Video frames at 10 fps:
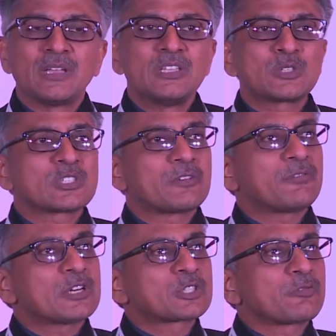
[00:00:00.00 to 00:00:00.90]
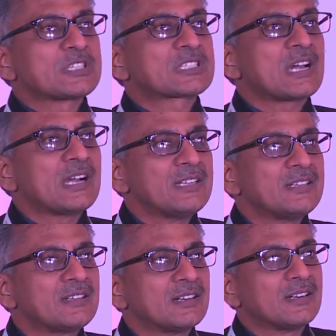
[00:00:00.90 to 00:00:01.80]
This was a first of its
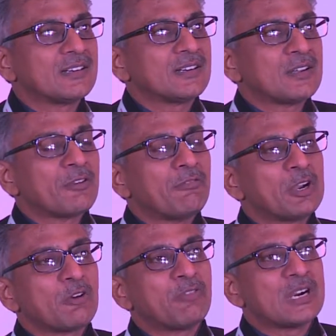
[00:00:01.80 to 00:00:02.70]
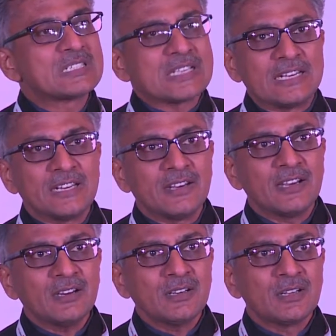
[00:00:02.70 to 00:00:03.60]
kind fund of funds in
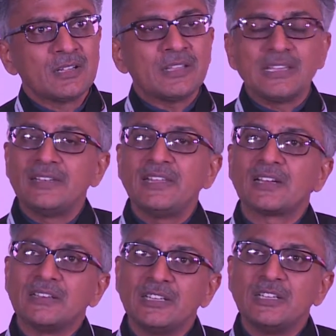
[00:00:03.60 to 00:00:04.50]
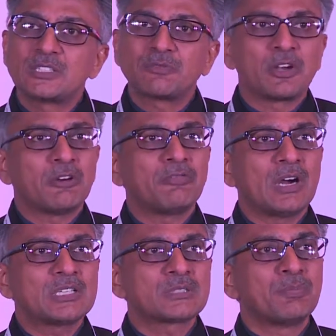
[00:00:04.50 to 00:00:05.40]
India. India needs fund of
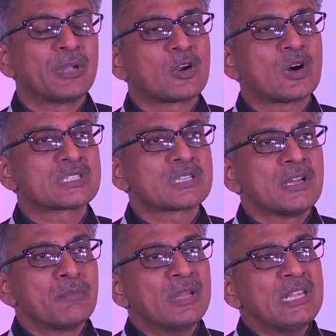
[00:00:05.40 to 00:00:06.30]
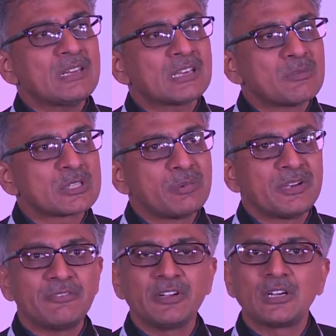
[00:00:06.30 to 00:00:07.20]
funds because many a times it will be
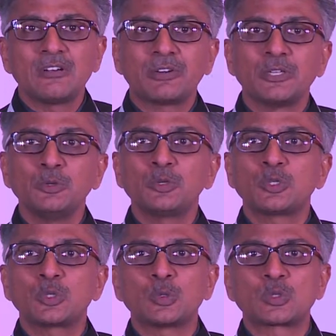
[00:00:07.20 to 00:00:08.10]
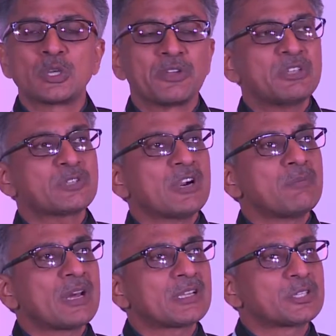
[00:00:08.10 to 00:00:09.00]
difficult for you to choose which fund
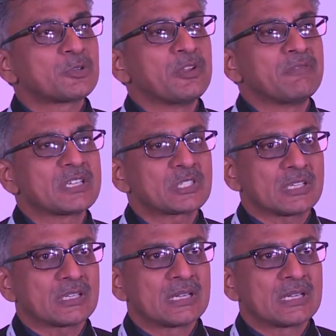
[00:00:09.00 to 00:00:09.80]
manager to invest in.